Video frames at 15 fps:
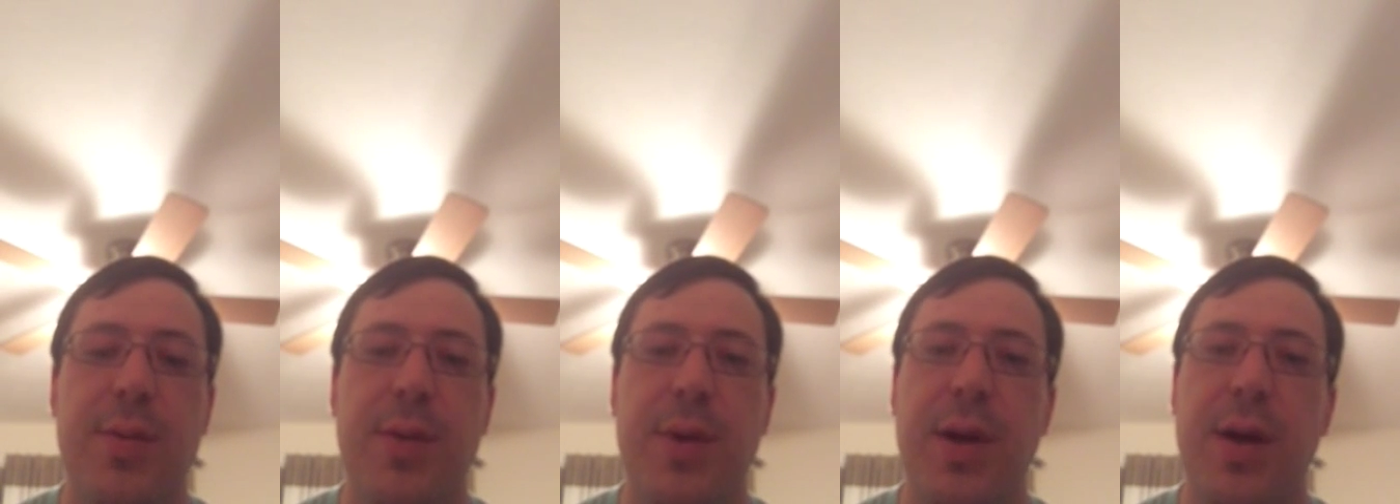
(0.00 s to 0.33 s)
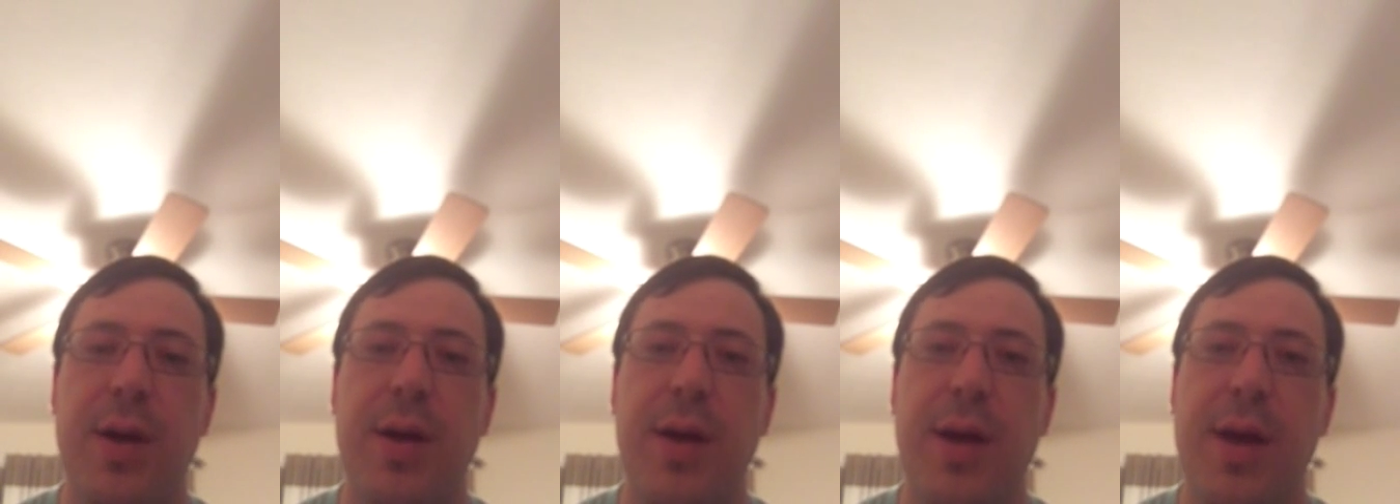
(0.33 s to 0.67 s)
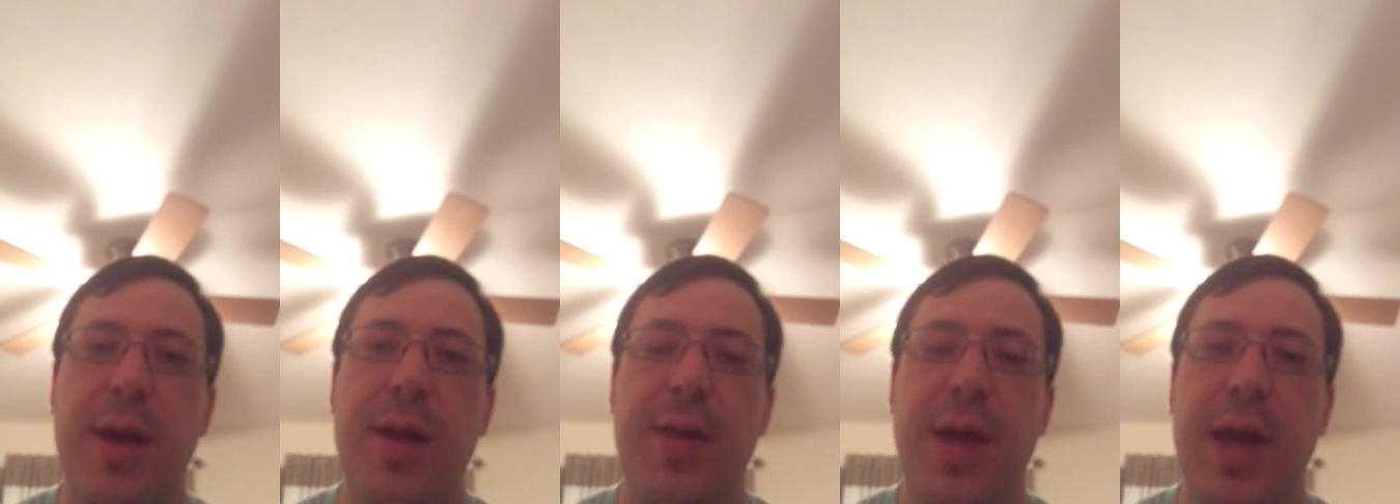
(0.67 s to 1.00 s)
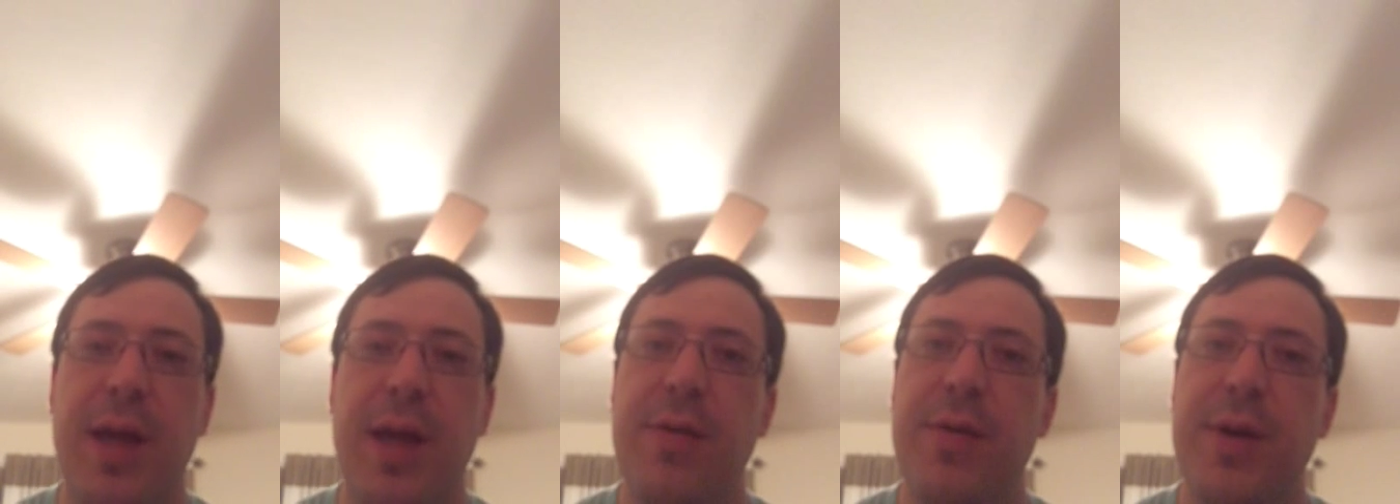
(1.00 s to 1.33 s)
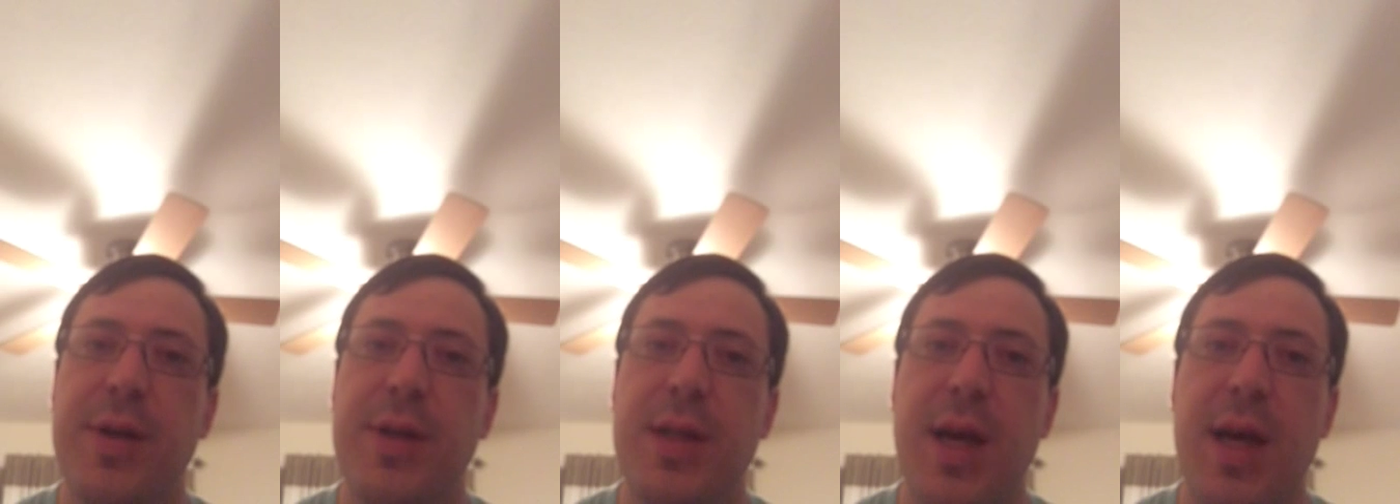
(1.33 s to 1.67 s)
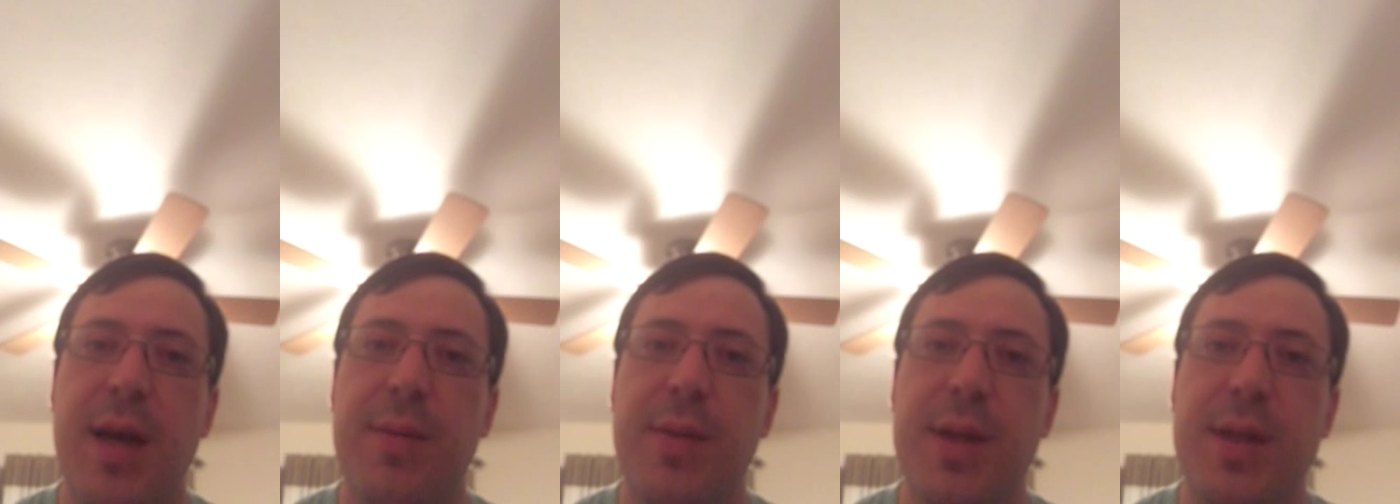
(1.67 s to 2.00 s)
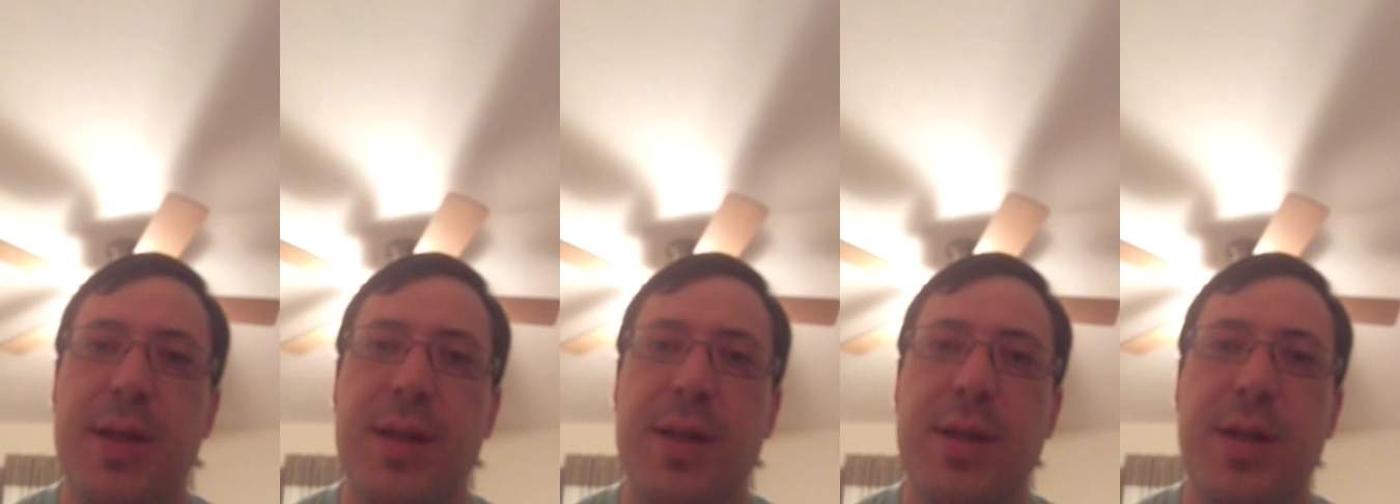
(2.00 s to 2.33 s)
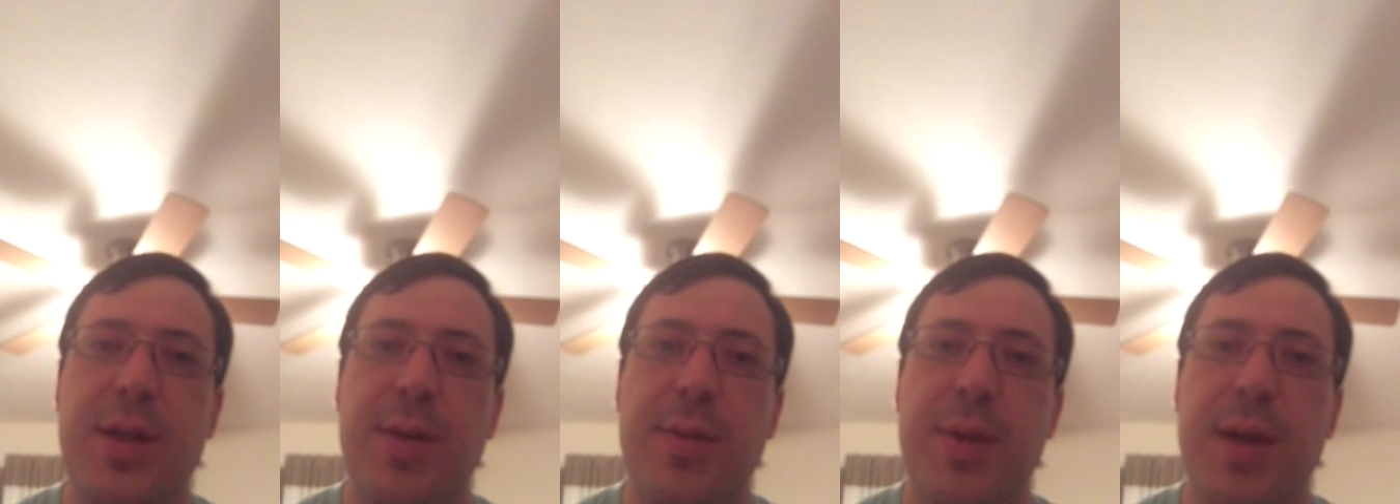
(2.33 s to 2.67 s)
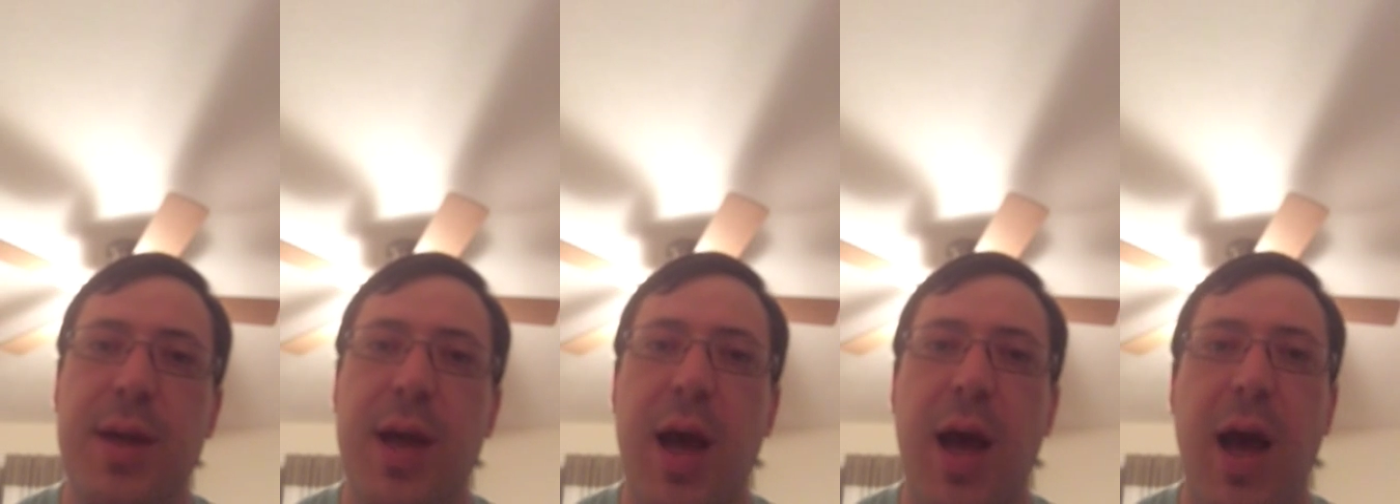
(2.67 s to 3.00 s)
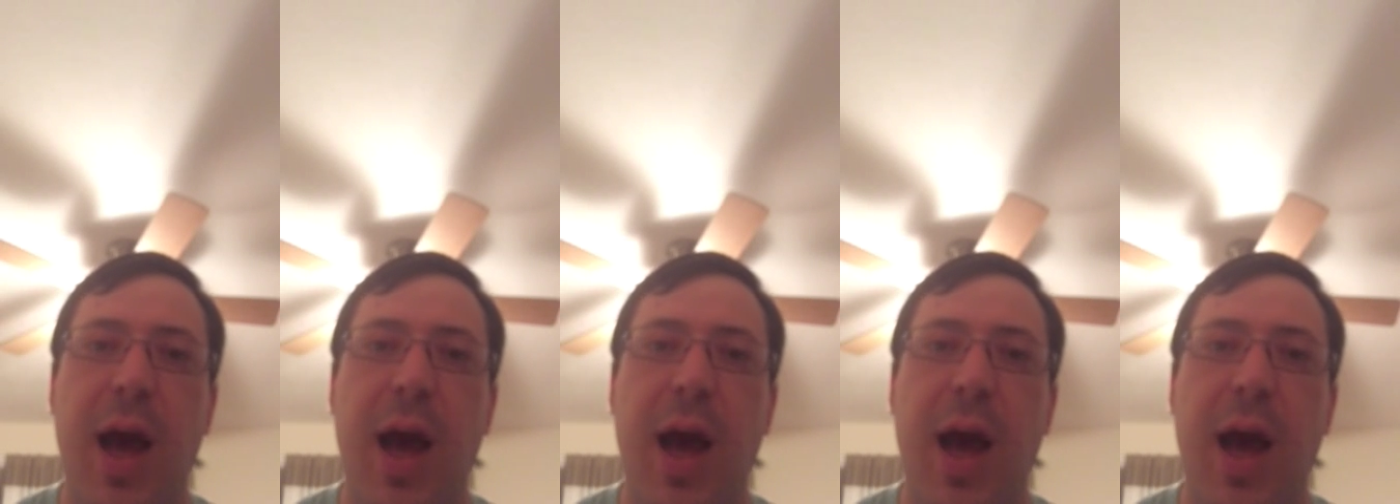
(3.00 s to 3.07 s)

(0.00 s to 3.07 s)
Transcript: But thank you for your time listening to me.